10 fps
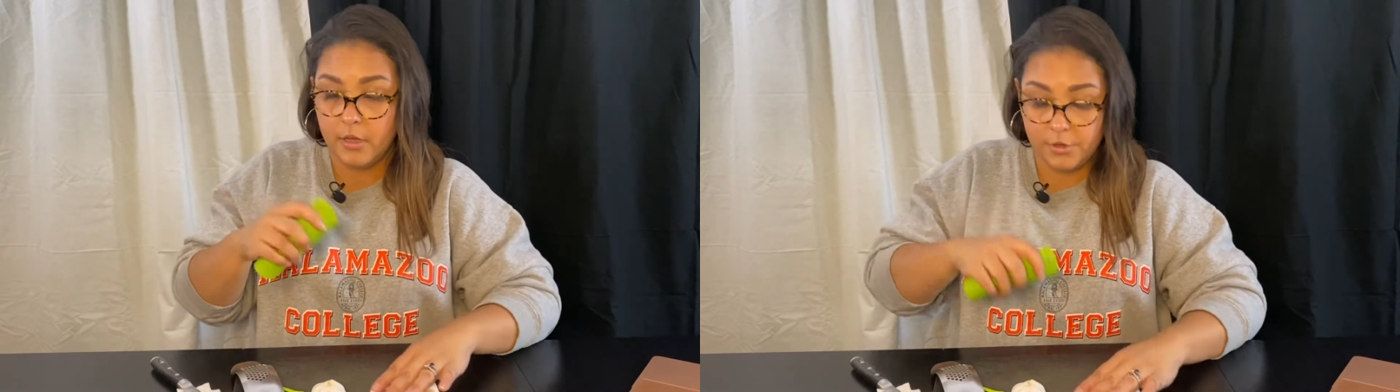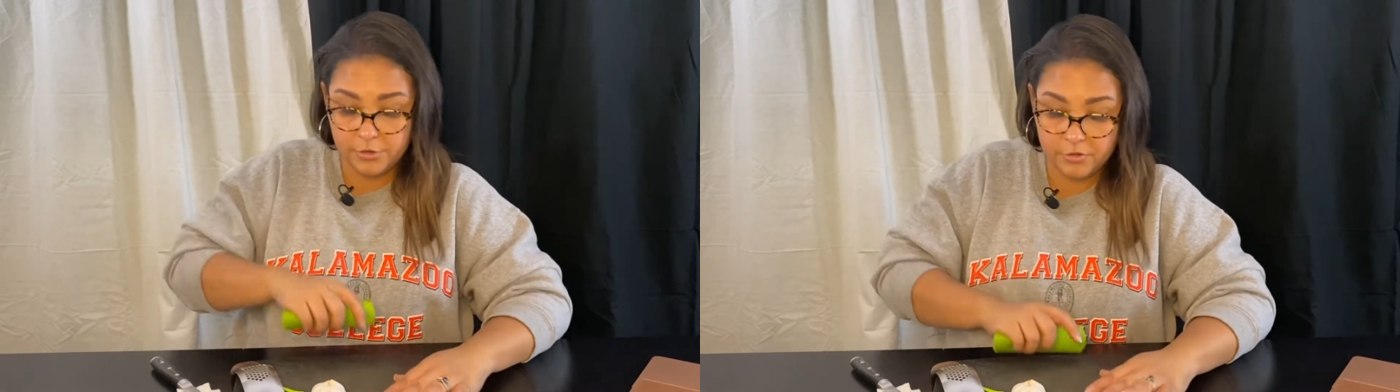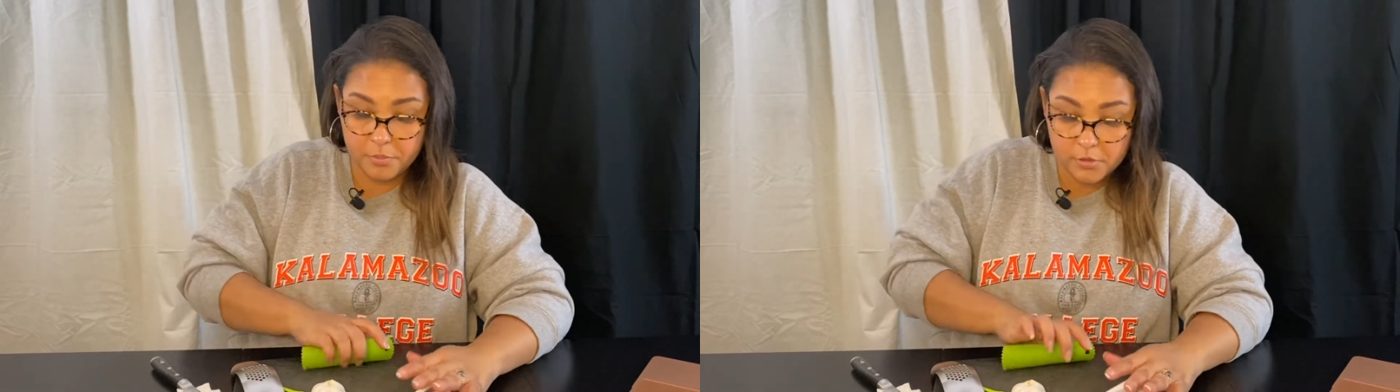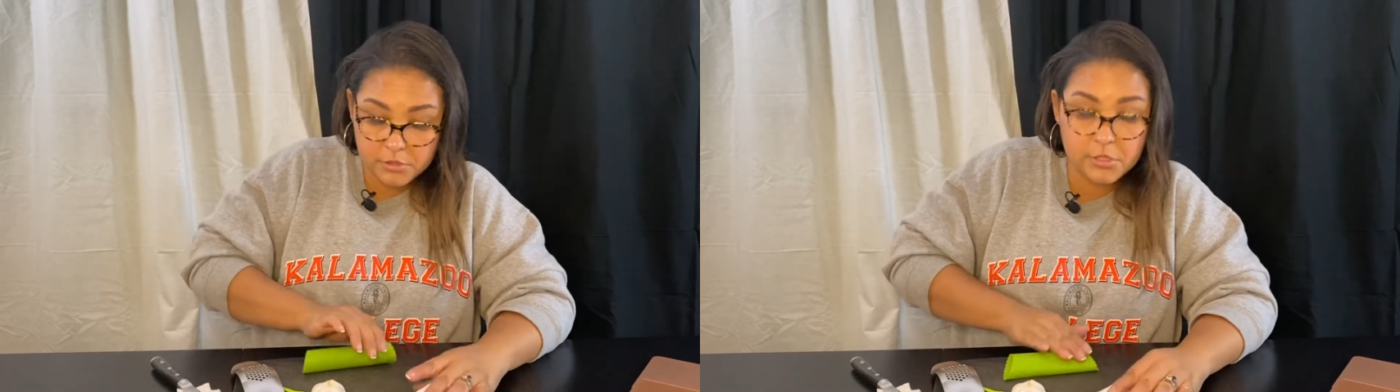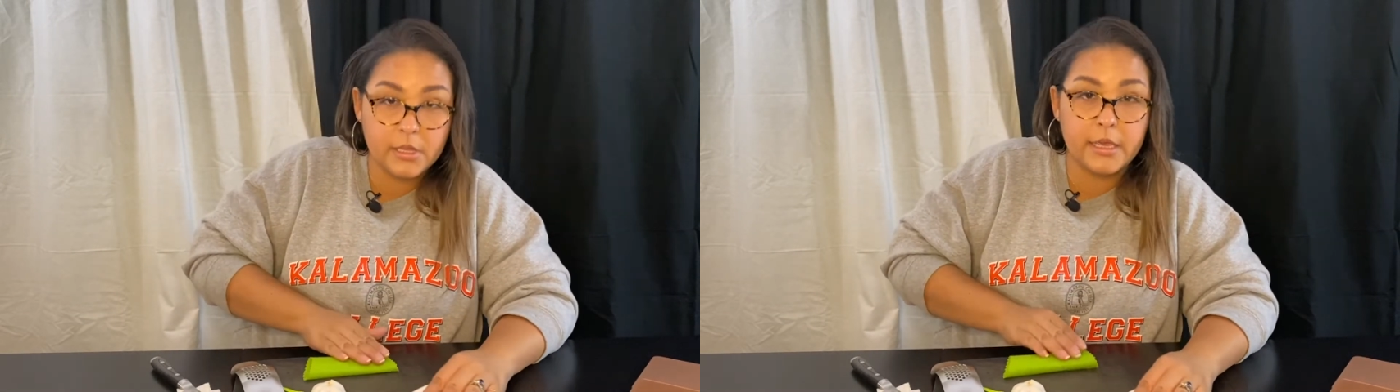and you're
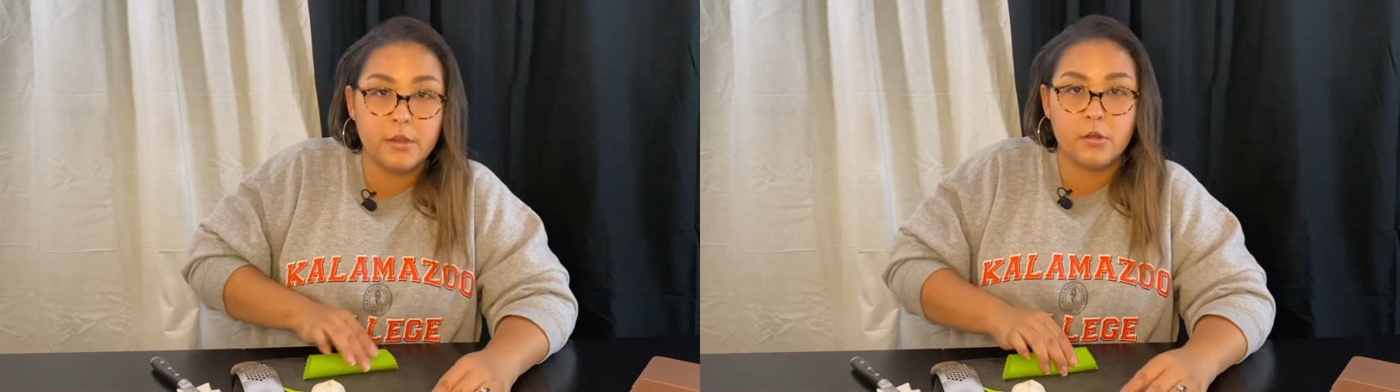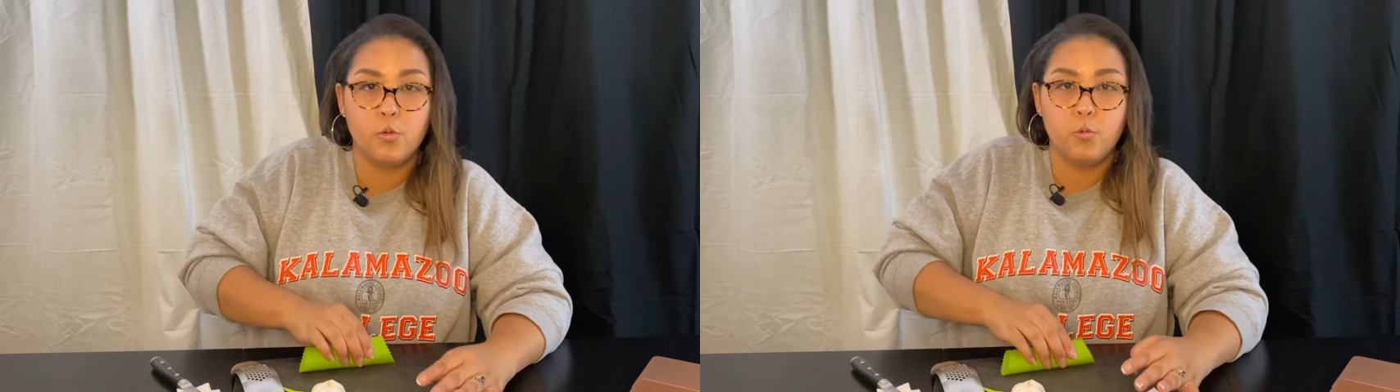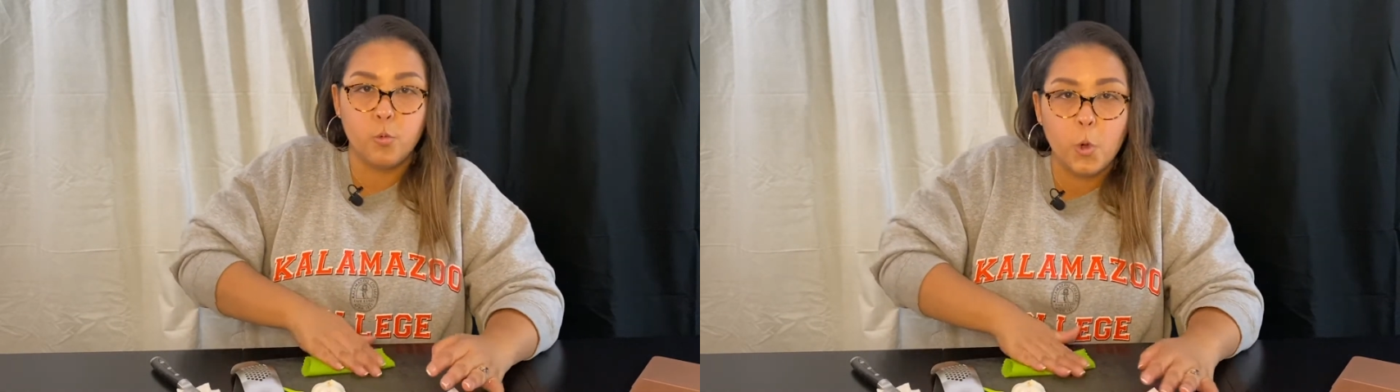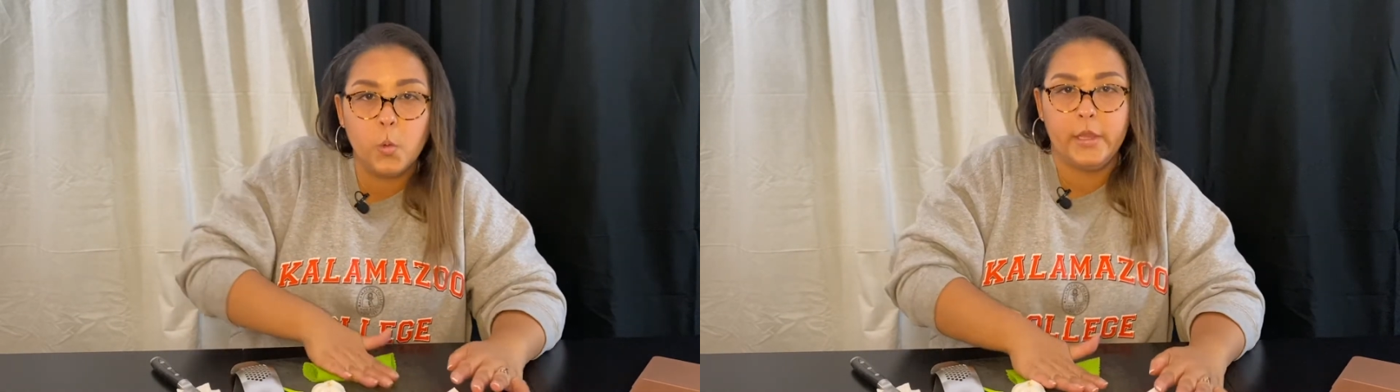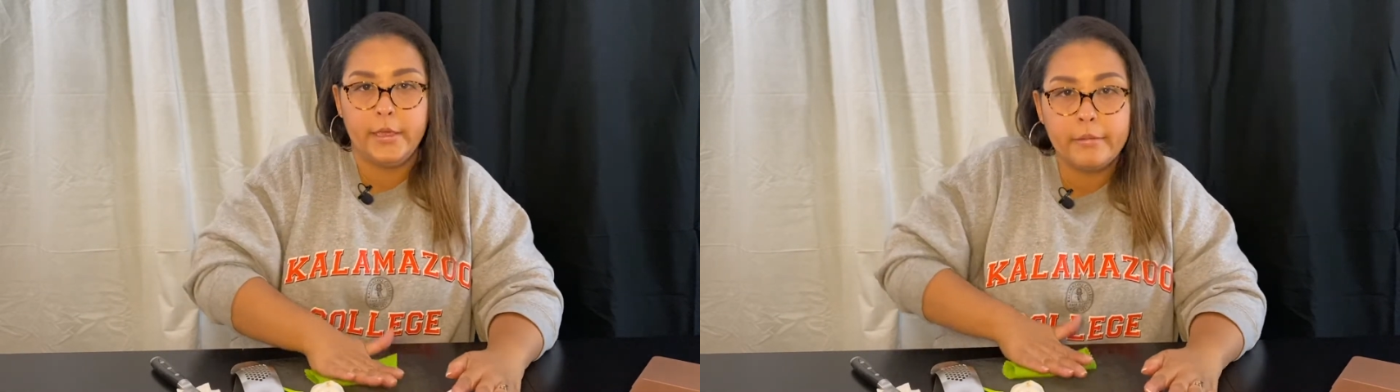supposed to like
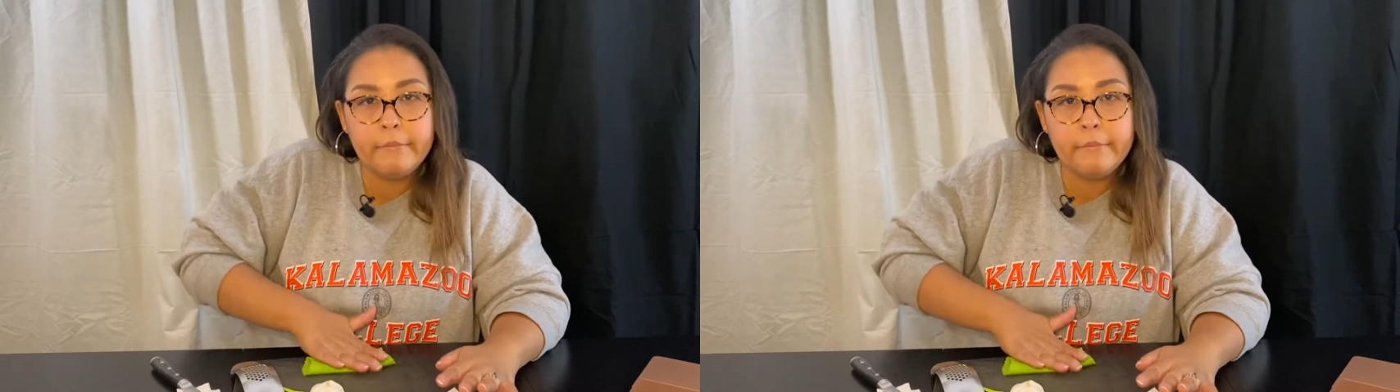roll it.